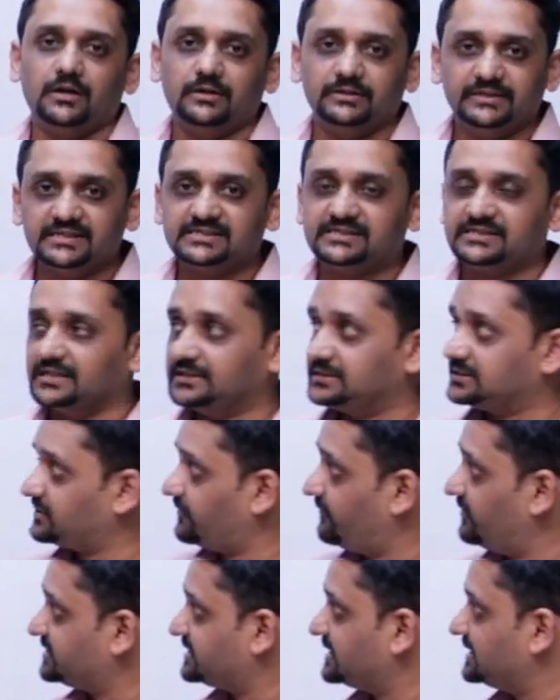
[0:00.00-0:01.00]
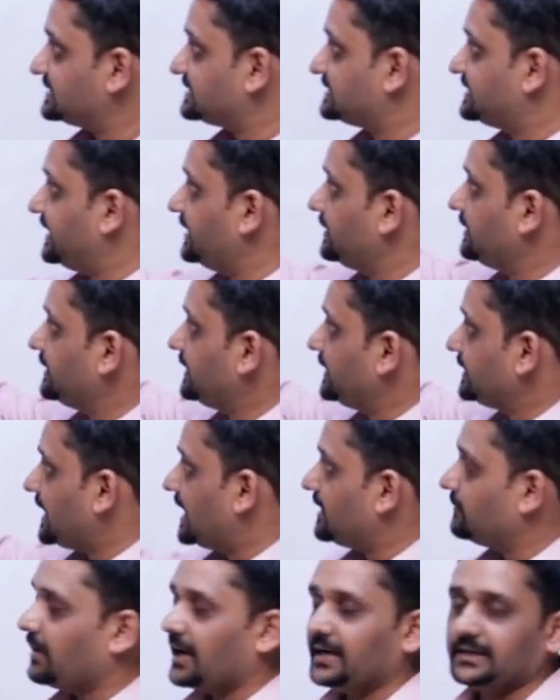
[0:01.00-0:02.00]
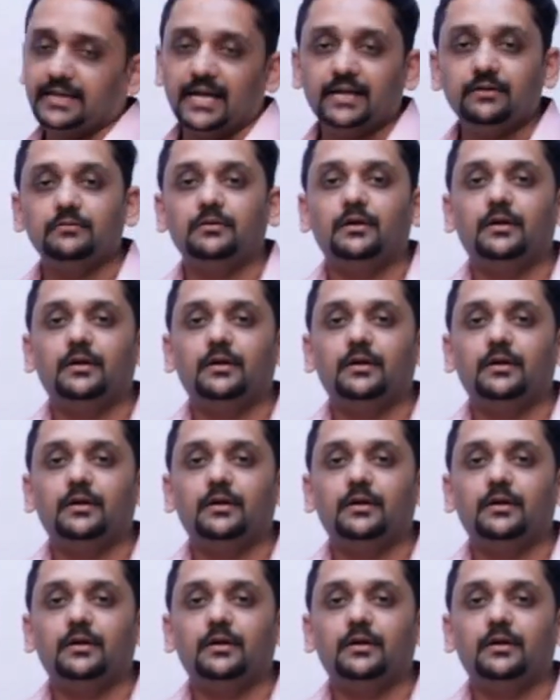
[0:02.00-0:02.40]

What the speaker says: distance, which is the 10 by 10